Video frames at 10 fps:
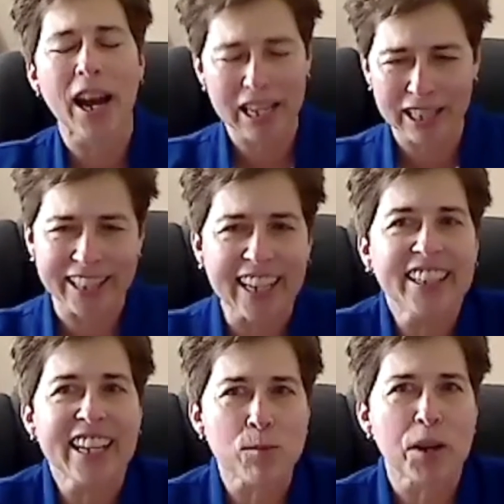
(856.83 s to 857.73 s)
Like I said,
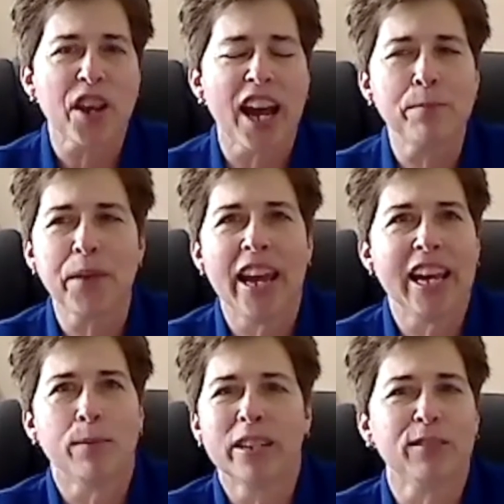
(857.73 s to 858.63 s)
I'm a type A.
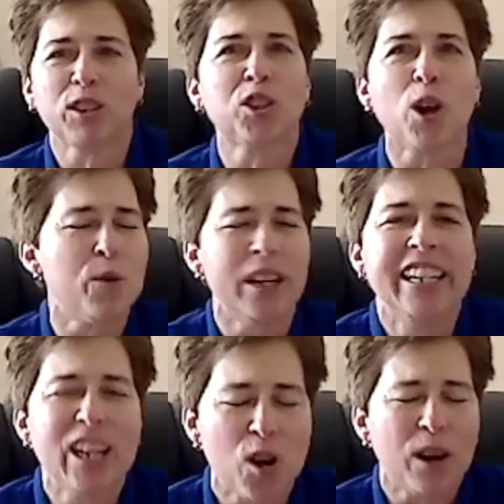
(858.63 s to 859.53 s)
I'm just going,
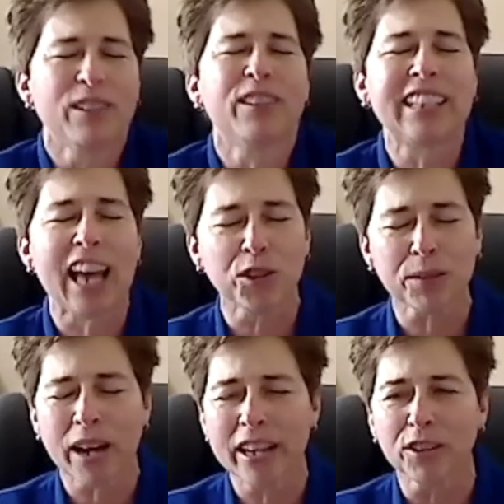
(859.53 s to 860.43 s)
1,000
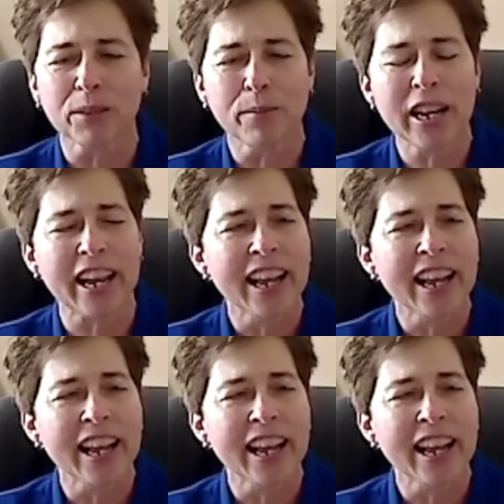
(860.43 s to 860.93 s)
miles a minute.